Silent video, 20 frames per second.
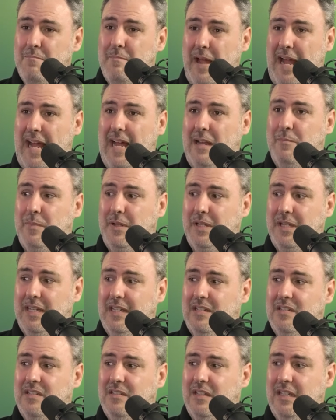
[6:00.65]
bad
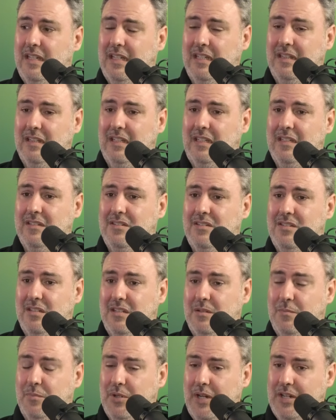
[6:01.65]
place. It can lead us to
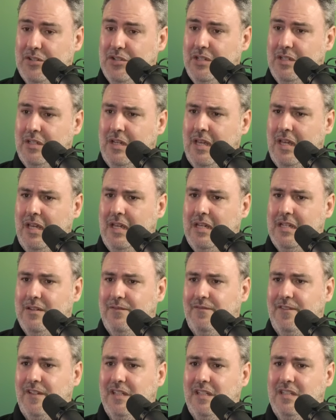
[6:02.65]
depression, to
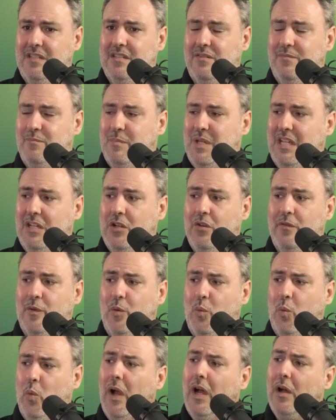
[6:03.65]
feelings of being
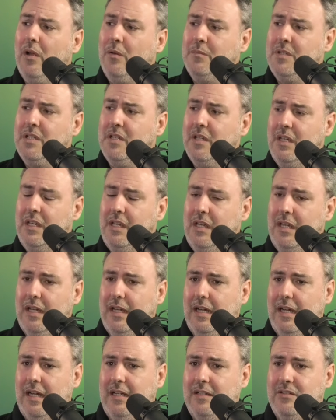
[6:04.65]
overwhelmed,
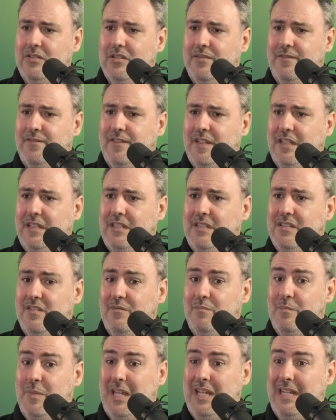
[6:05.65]
to feelings
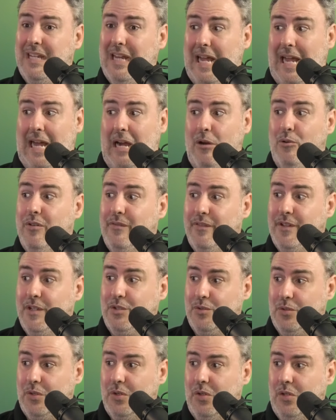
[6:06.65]
of being out of
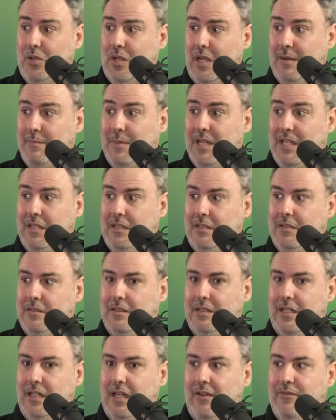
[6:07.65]
control. I mean,
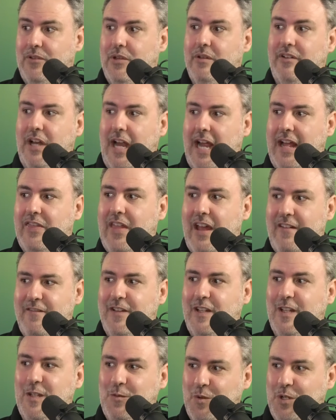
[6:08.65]
have you ever had that
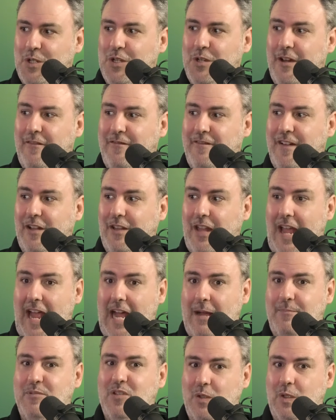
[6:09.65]
feeling where you have felt
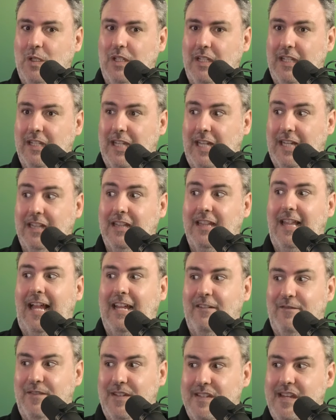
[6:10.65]
absolutely like
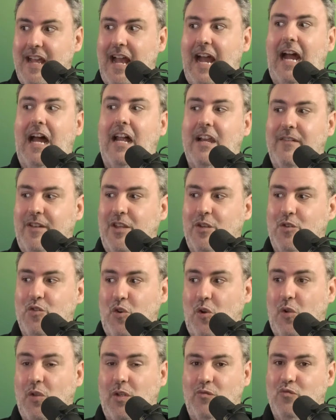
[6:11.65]
life is out of
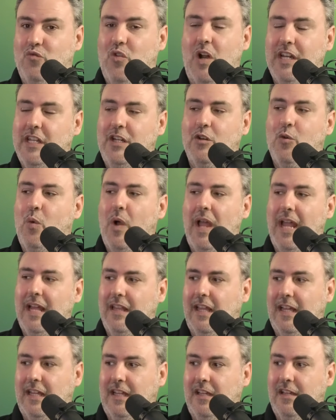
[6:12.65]
control and running away
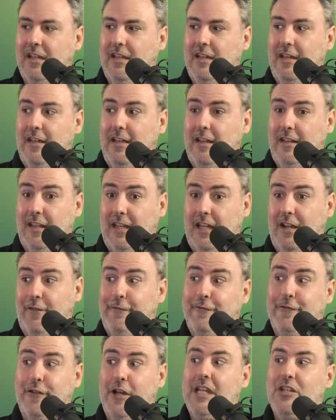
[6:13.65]
like a
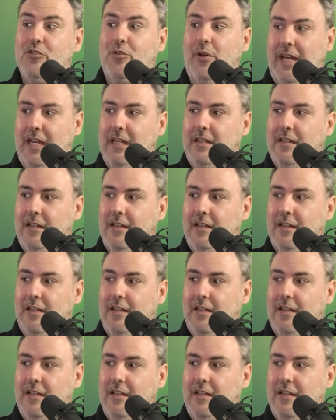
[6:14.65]
freight train?